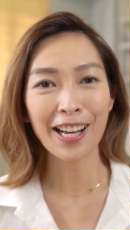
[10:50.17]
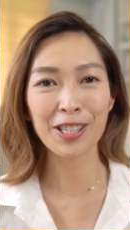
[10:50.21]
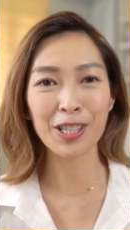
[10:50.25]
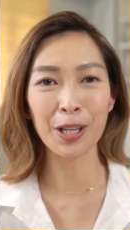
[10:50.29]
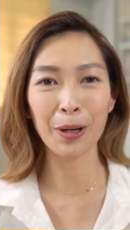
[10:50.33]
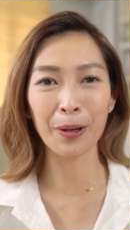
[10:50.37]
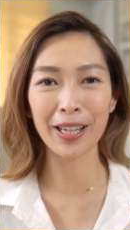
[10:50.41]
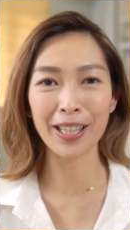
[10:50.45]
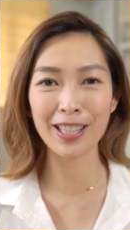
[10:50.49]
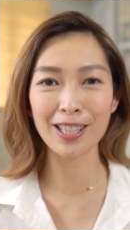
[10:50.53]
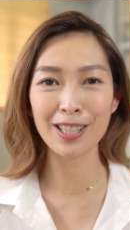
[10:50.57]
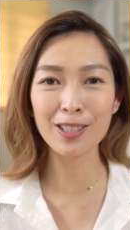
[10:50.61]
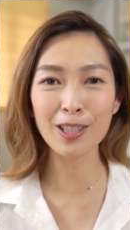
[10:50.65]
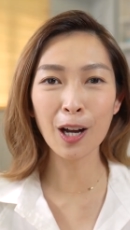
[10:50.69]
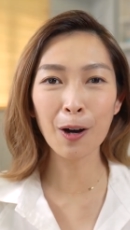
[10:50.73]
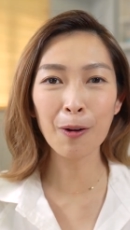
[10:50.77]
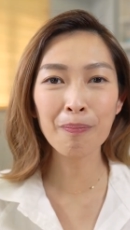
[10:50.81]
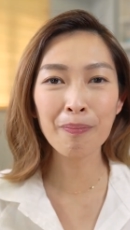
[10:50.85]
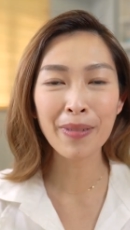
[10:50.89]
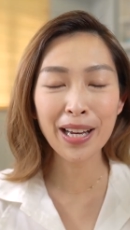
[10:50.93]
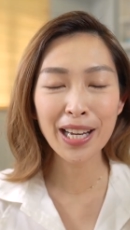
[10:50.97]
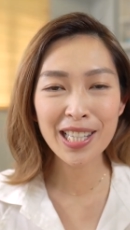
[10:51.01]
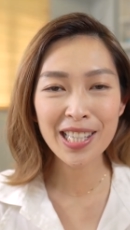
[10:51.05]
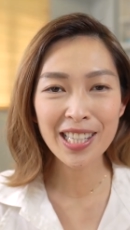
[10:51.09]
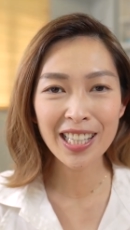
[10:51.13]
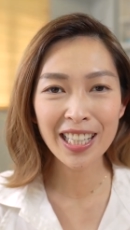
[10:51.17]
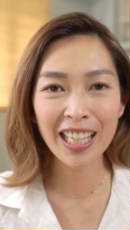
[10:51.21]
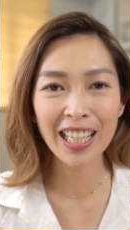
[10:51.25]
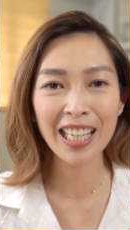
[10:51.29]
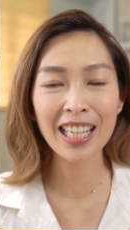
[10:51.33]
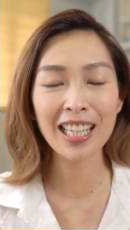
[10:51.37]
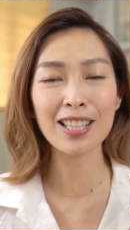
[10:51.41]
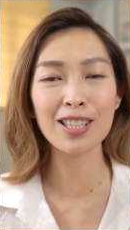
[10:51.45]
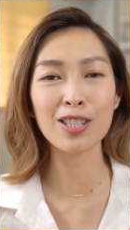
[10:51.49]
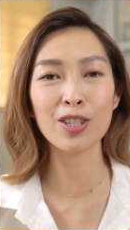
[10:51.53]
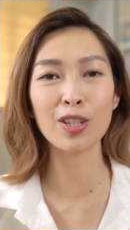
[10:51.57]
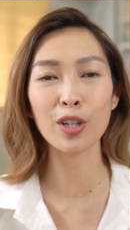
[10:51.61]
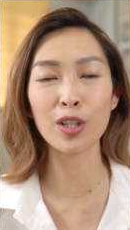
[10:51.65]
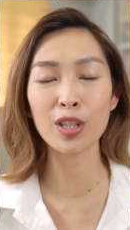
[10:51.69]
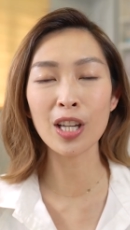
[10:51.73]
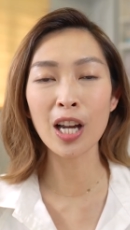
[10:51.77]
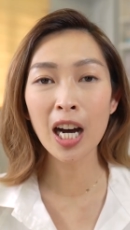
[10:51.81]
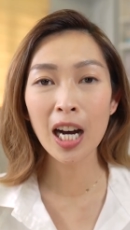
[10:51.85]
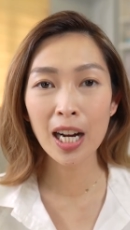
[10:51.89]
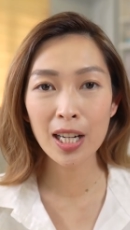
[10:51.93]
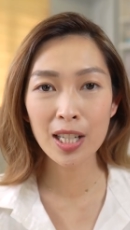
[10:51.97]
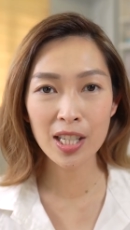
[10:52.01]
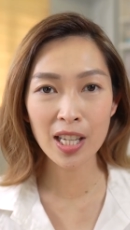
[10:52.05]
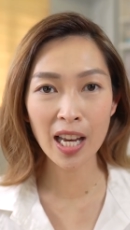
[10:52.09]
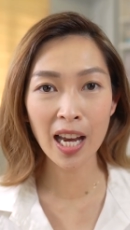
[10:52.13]
So it's not messy, it's not
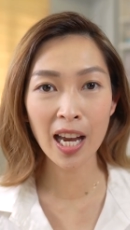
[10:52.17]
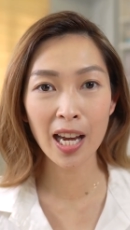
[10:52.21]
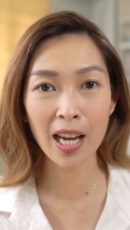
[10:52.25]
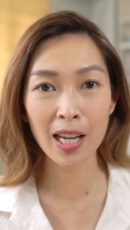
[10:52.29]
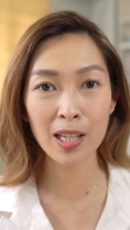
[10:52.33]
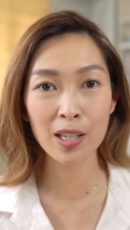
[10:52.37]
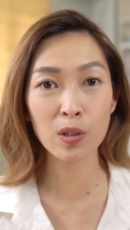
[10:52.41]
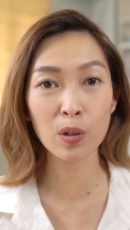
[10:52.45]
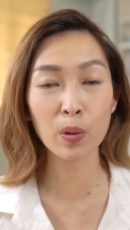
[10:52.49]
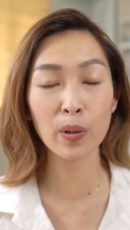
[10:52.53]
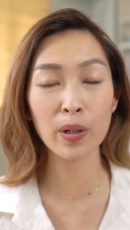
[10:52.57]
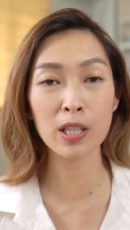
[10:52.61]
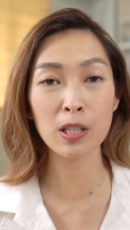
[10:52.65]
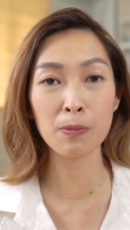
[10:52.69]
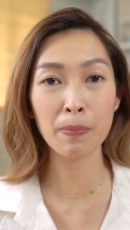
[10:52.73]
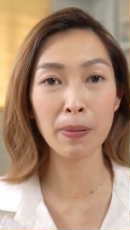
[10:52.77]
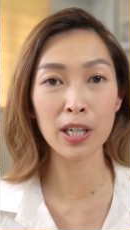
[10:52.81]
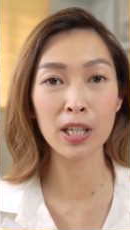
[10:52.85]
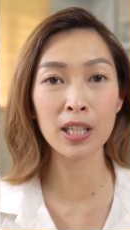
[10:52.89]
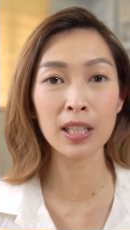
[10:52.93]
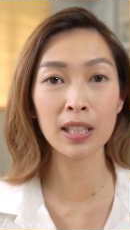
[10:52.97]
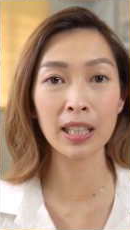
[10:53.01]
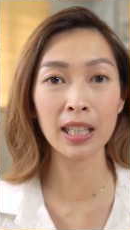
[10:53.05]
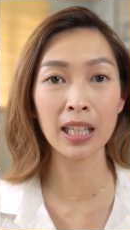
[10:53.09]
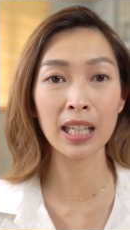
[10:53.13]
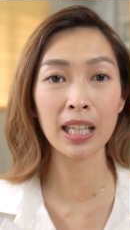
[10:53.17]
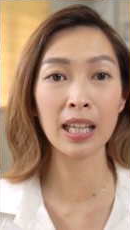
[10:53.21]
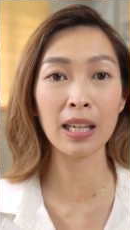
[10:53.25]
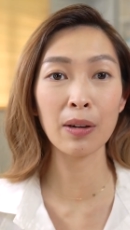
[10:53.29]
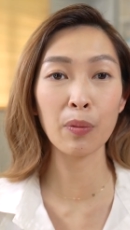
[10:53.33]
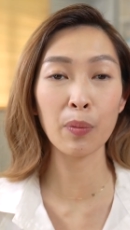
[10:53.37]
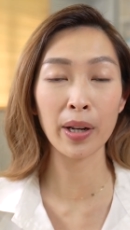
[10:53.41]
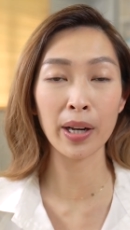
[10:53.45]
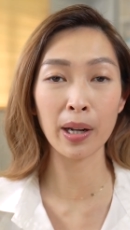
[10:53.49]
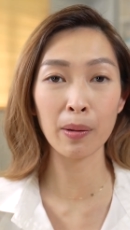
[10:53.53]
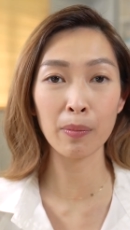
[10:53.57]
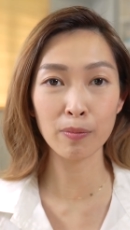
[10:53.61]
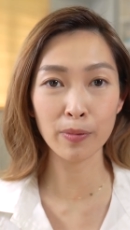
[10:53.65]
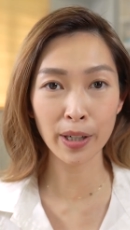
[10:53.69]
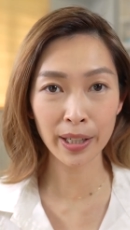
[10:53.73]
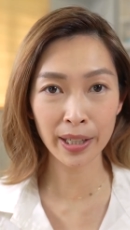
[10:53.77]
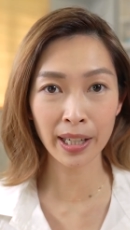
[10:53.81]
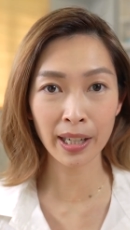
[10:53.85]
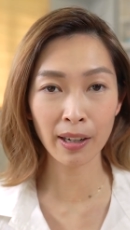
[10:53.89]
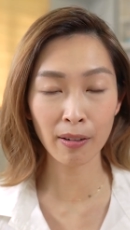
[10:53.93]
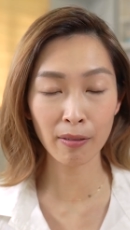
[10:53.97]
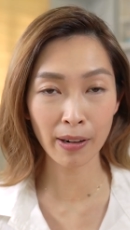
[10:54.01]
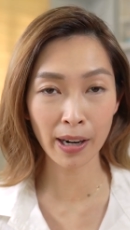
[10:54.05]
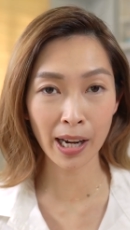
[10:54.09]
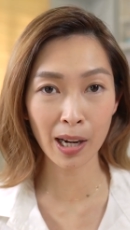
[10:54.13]
hard to handle, especially when I'm
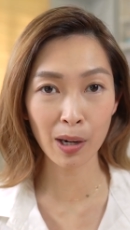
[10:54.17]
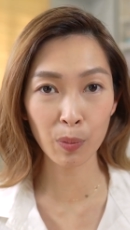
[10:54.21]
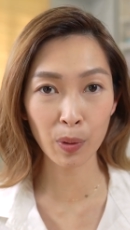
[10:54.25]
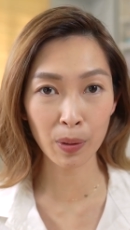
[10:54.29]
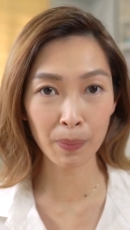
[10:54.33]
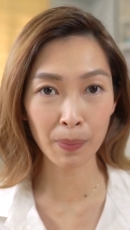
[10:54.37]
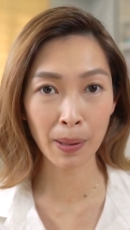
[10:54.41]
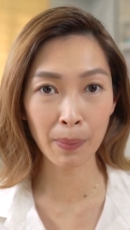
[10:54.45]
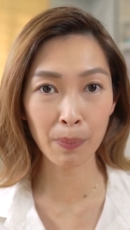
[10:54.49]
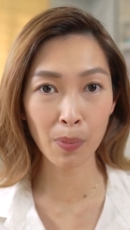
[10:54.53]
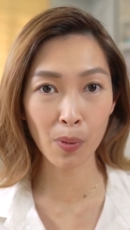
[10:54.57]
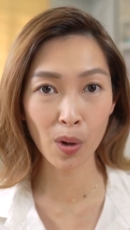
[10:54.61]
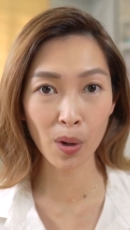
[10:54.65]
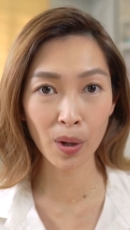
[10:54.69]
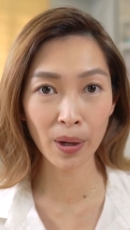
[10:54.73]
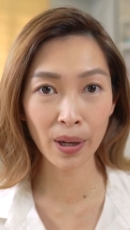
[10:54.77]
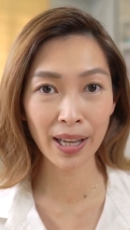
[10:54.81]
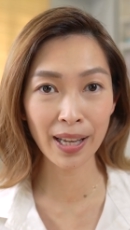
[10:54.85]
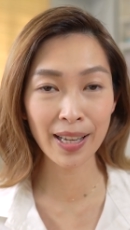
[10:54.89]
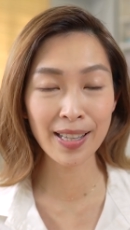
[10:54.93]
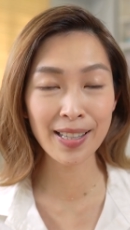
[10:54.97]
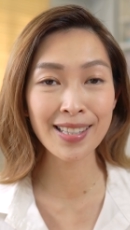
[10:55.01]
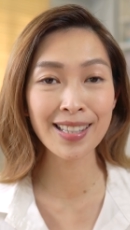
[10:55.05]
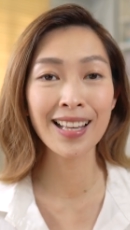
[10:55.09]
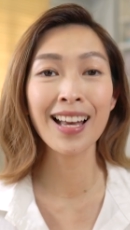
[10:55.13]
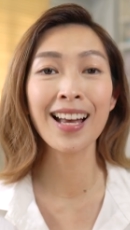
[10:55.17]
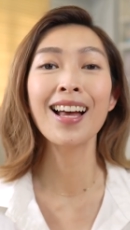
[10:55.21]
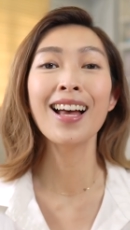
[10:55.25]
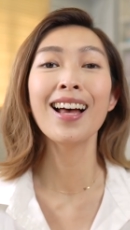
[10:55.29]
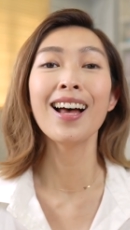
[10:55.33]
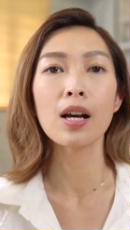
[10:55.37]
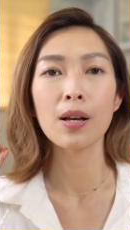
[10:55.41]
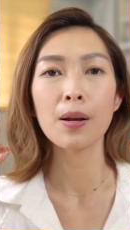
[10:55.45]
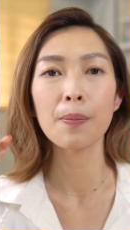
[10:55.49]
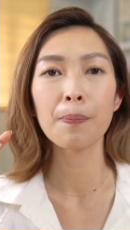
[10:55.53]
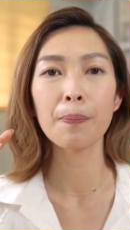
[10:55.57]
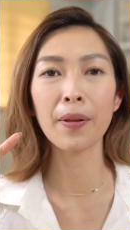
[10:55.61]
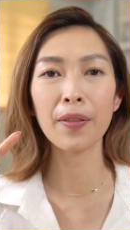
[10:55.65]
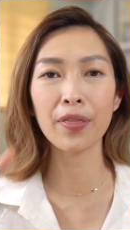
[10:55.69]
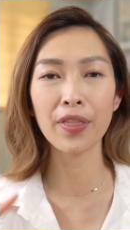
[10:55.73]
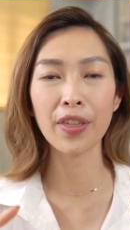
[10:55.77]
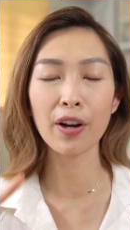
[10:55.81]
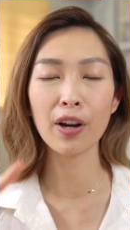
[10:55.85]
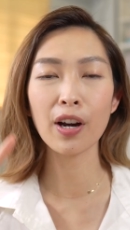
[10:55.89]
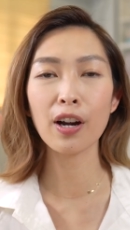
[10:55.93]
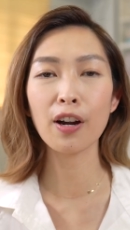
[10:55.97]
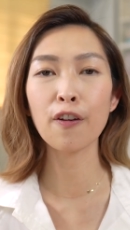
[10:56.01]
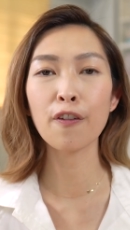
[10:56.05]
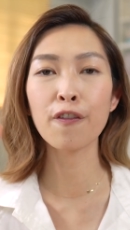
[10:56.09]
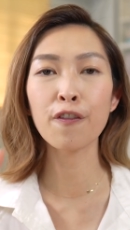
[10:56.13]
running around with my boys. But
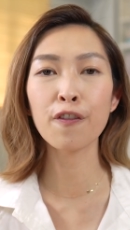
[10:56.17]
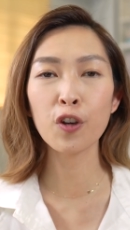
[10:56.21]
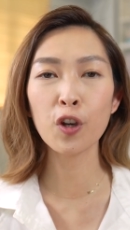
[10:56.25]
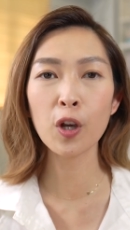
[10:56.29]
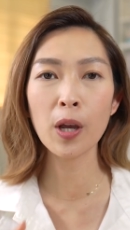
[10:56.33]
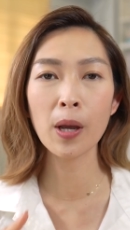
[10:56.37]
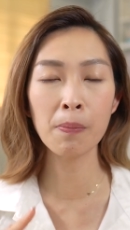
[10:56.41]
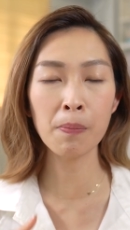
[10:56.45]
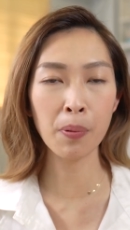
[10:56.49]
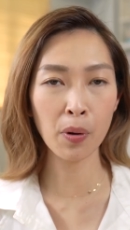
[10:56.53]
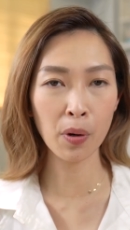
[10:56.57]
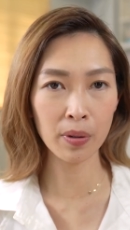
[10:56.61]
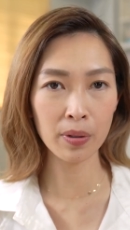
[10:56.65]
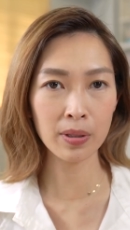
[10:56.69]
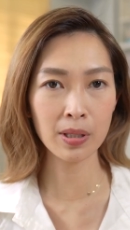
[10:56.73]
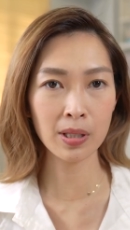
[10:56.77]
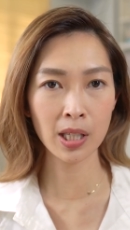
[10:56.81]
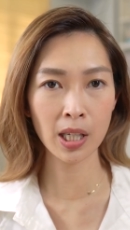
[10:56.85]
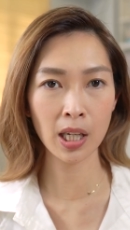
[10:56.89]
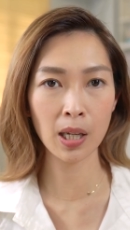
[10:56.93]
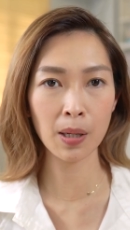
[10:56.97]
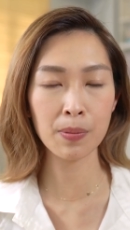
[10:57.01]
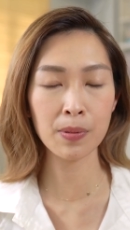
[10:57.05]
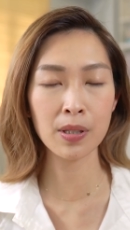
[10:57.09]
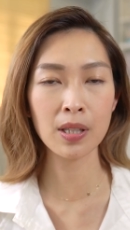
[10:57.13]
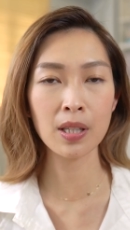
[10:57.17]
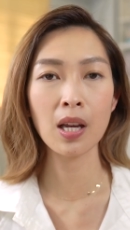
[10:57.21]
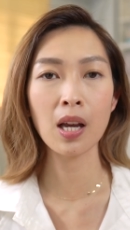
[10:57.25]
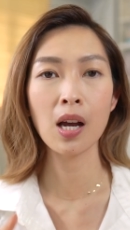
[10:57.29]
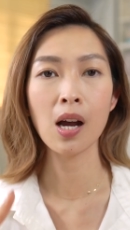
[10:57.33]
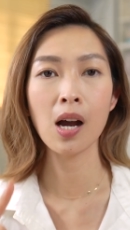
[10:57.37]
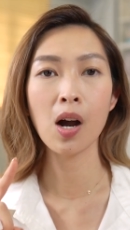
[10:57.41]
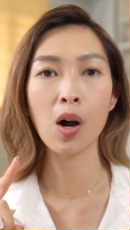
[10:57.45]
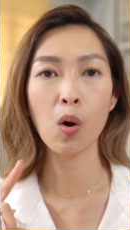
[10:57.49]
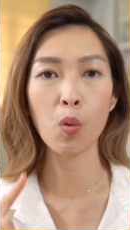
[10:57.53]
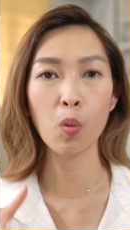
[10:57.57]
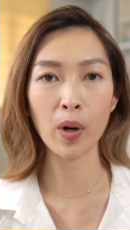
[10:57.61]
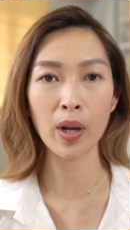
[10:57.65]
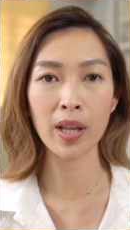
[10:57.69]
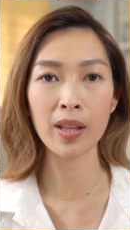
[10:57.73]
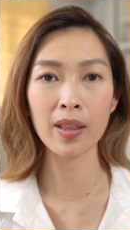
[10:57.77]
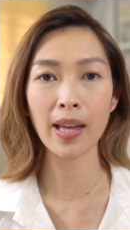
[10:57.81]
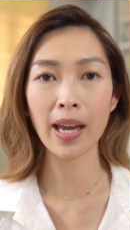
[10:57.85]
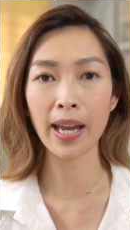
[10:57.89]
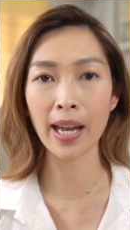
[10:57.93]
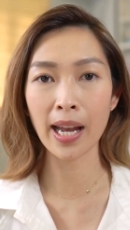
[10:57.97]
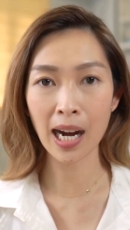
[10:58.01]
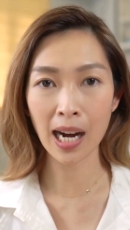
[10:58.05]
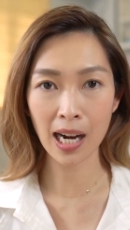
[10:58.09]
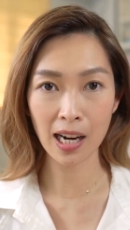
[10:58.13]
there are a few important tips with
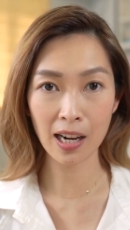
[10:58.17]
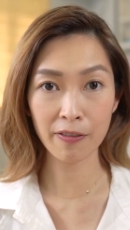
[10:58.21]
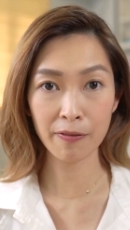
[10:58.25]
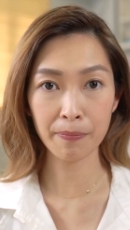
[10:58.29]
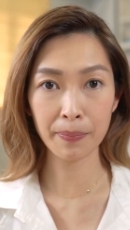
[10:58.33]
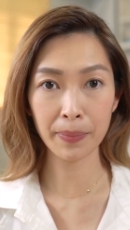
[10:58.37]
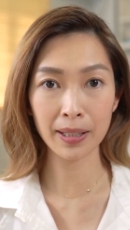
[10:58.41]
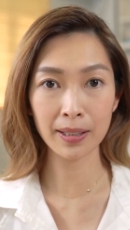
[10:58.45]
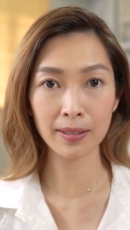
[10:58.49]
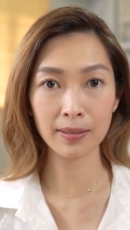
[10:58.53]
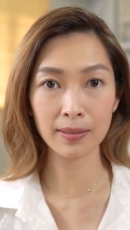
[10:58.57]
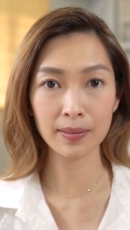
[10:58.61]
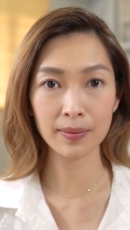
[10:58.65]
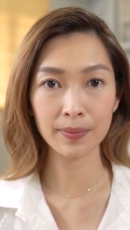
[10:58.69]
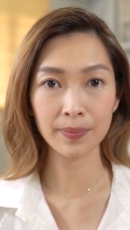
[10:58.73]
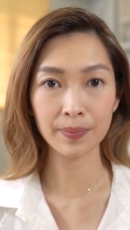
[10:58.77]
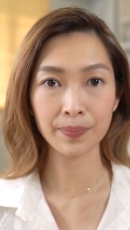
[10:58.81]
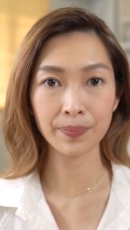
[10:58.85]
a half bun.